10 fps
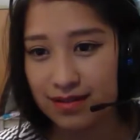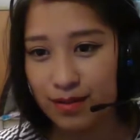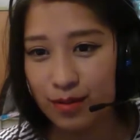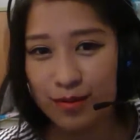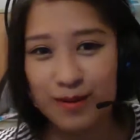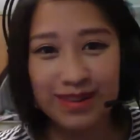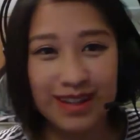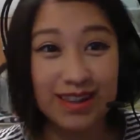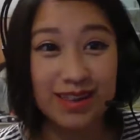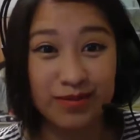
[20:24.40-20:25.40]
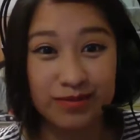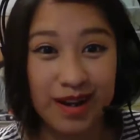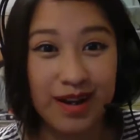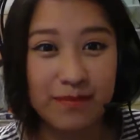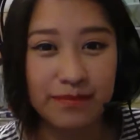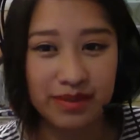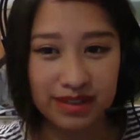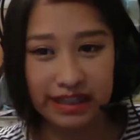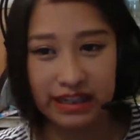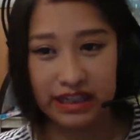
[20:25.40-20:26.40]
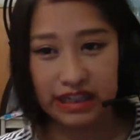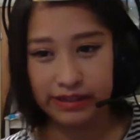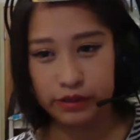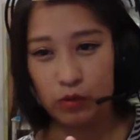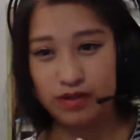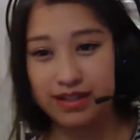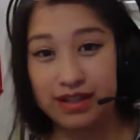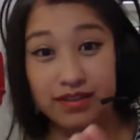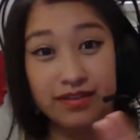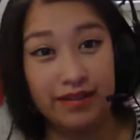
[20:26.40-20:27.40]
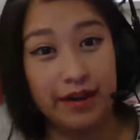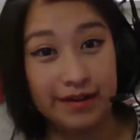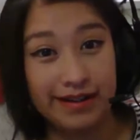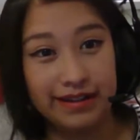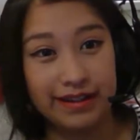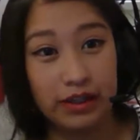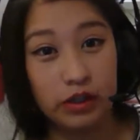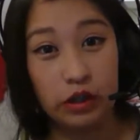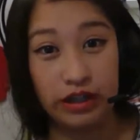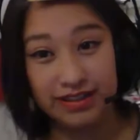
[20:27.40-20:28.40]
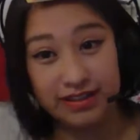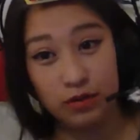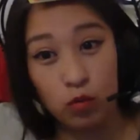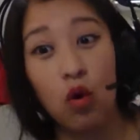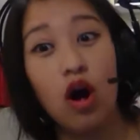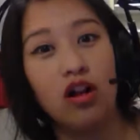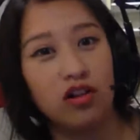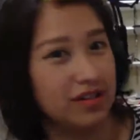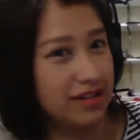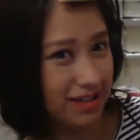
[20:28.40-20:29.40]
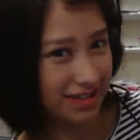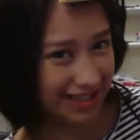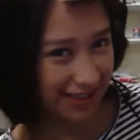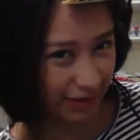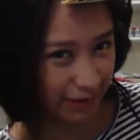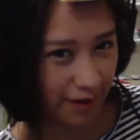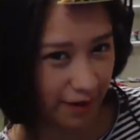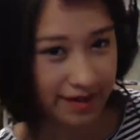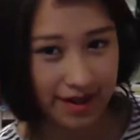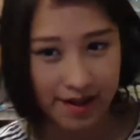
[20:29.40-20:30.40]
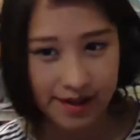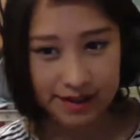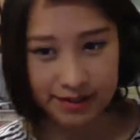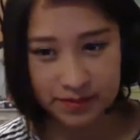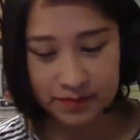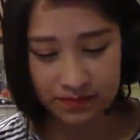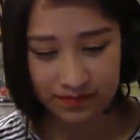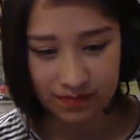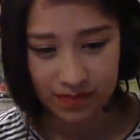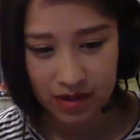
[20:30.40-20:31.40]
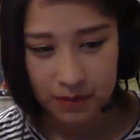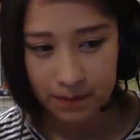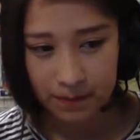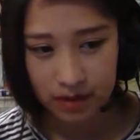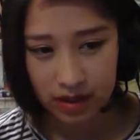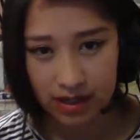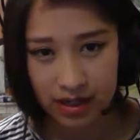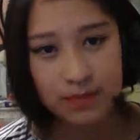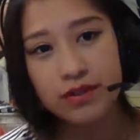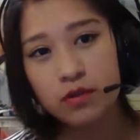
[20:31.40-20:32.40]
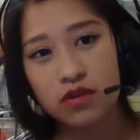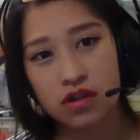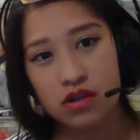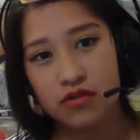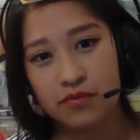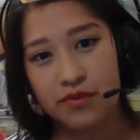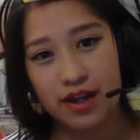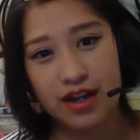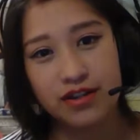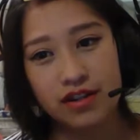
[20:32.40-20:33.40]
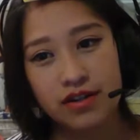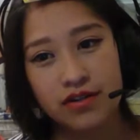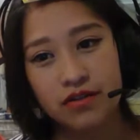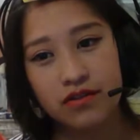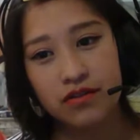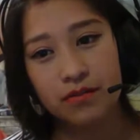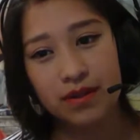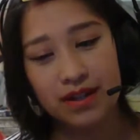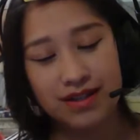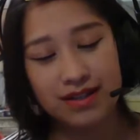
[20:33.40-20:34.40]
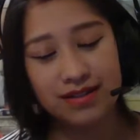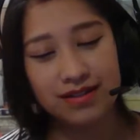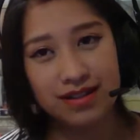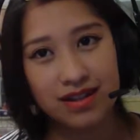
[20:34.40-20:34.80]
or in like the front, but like towards like the very like wall to the front. Um, and I'm still working on communication because